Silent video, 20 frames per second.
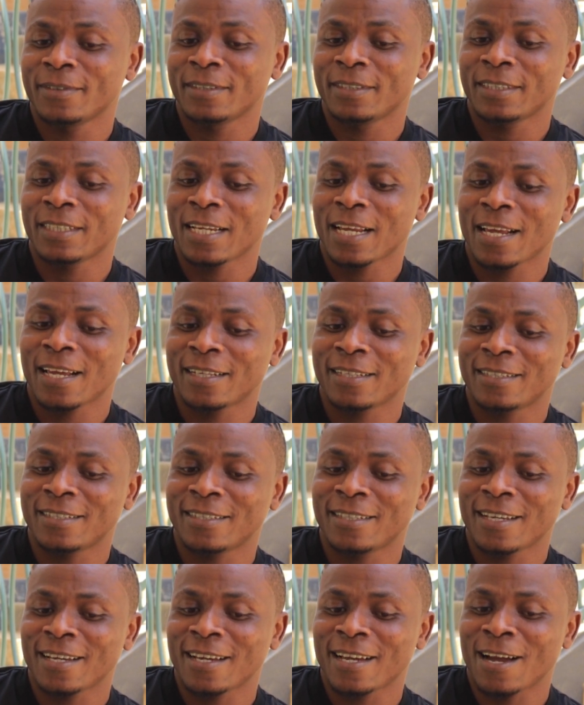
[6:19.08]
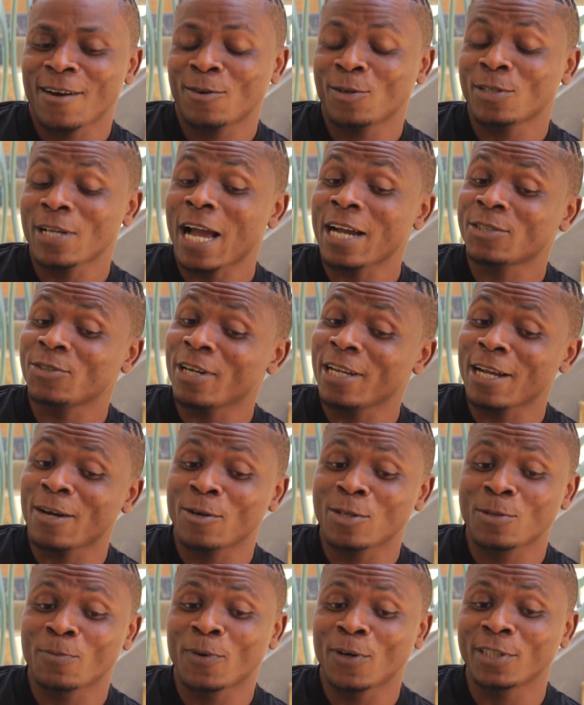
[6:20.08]
Yeah, uh, I was actually I
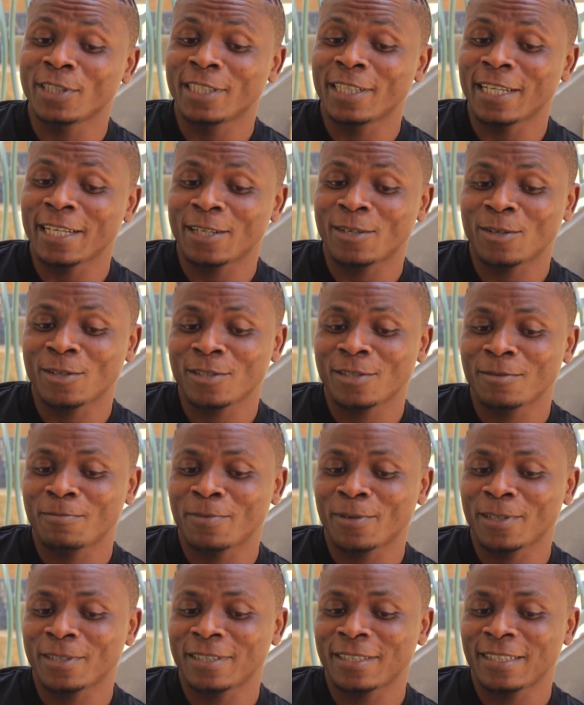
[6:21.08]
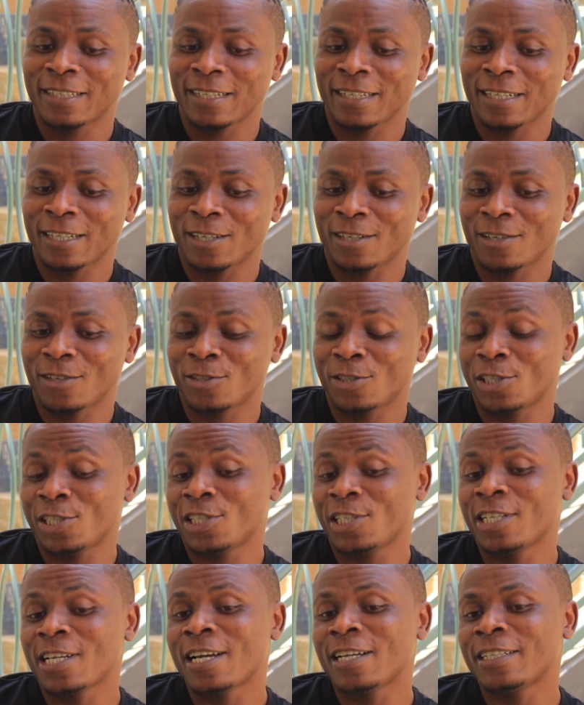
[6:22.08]
was born in Lagos, but uh,
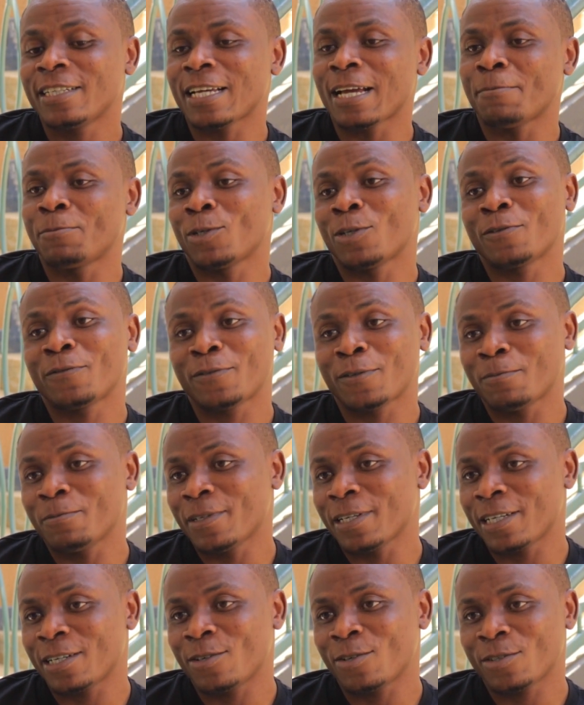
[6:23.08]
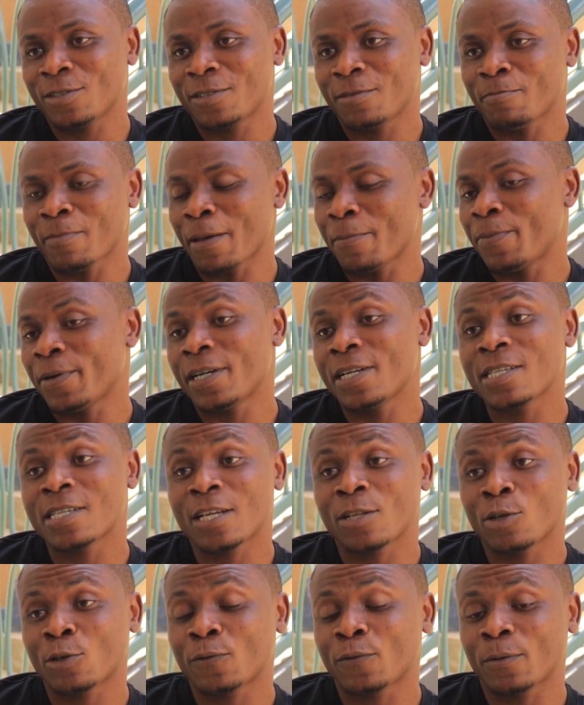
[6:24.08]
originally I'm not from Lagos. My parents
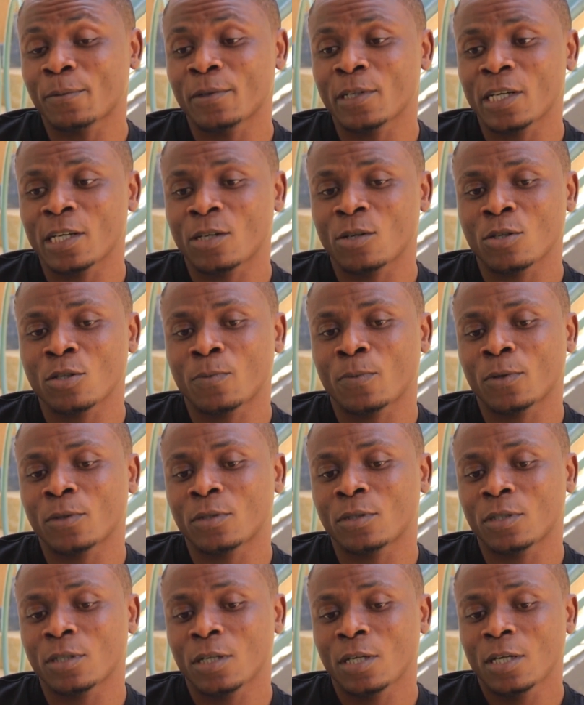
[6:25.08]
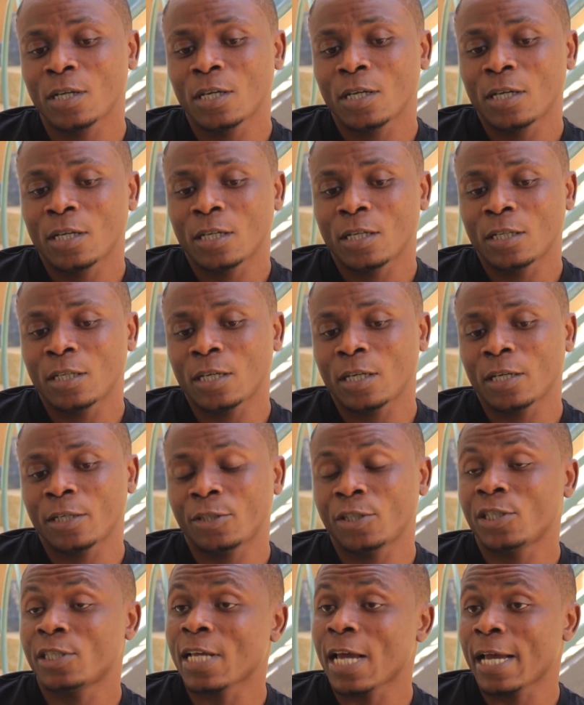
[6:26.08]
are not from Lagos, but they
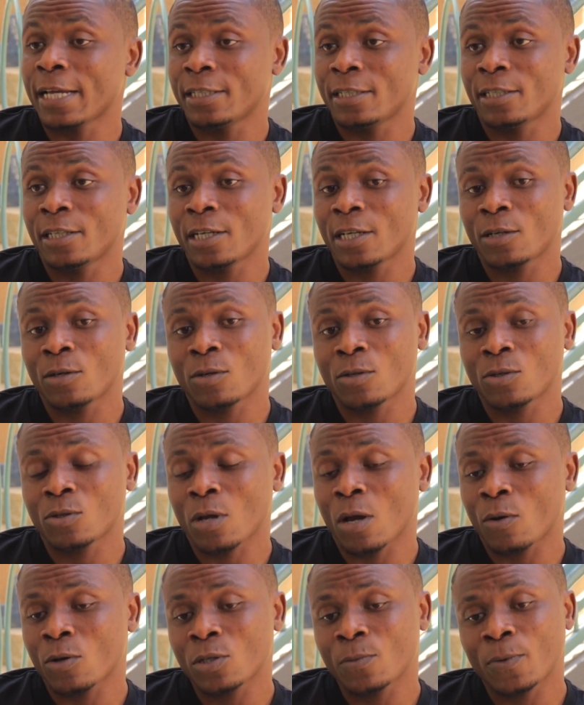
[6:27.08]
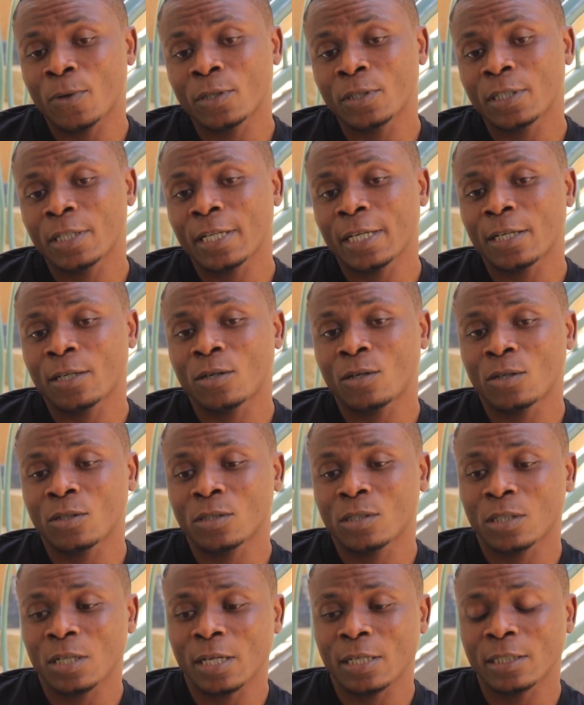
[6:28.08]
reside in Lagos. So I was born in
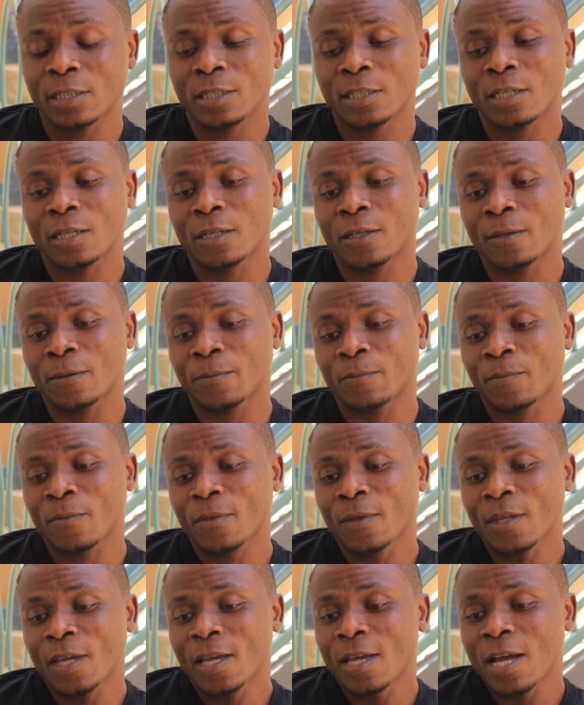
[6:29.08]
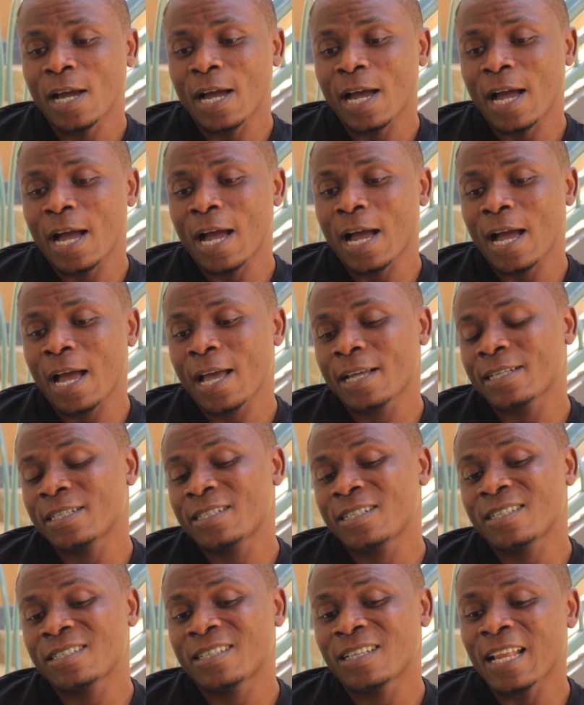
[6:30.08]
Lagos, and uh, I
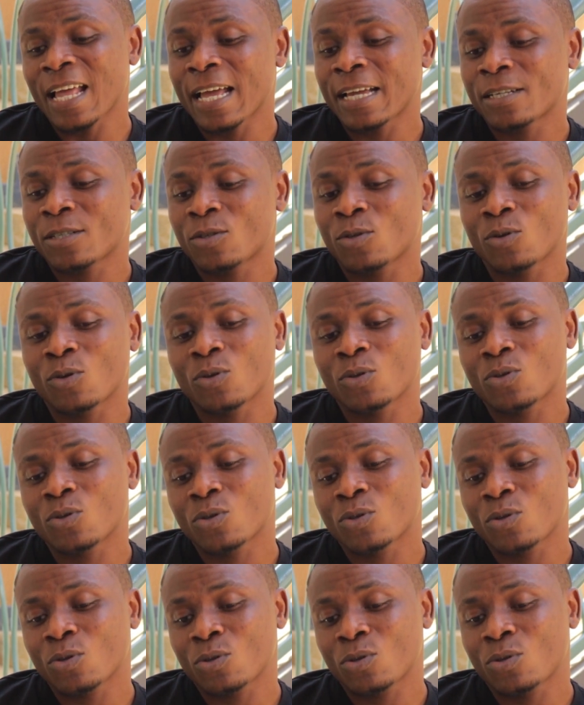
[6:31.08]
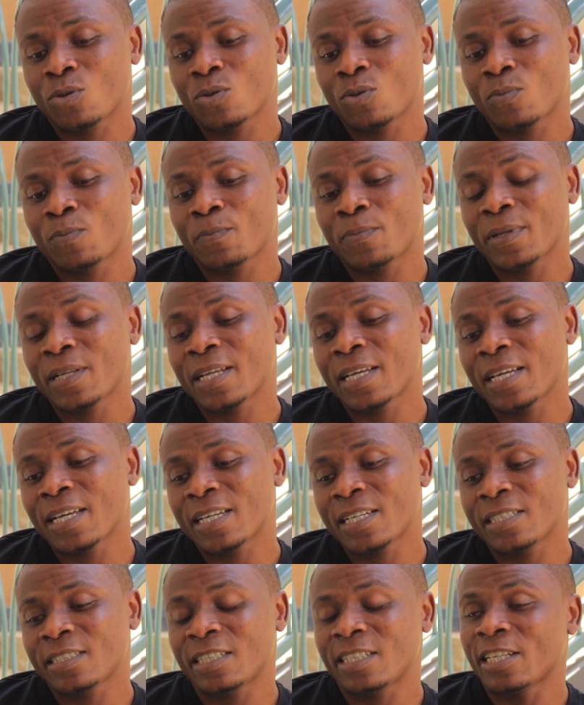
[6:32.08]
didn't like to, to, to, to
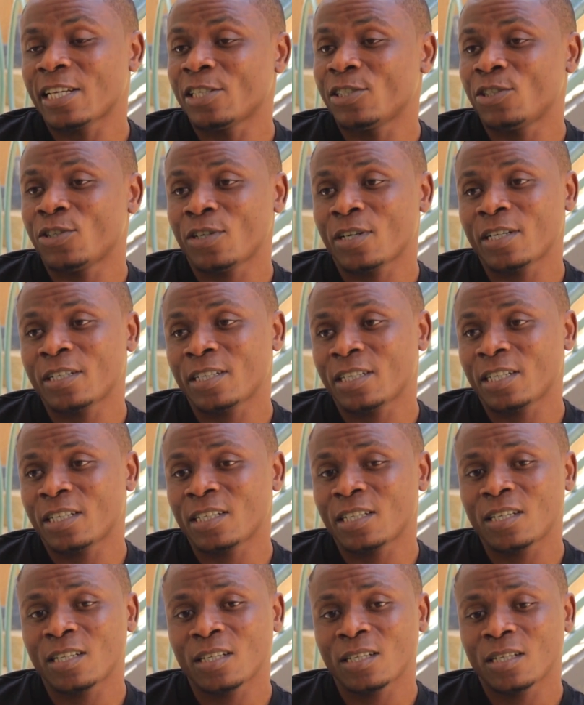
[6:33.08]
play in the Nigerian league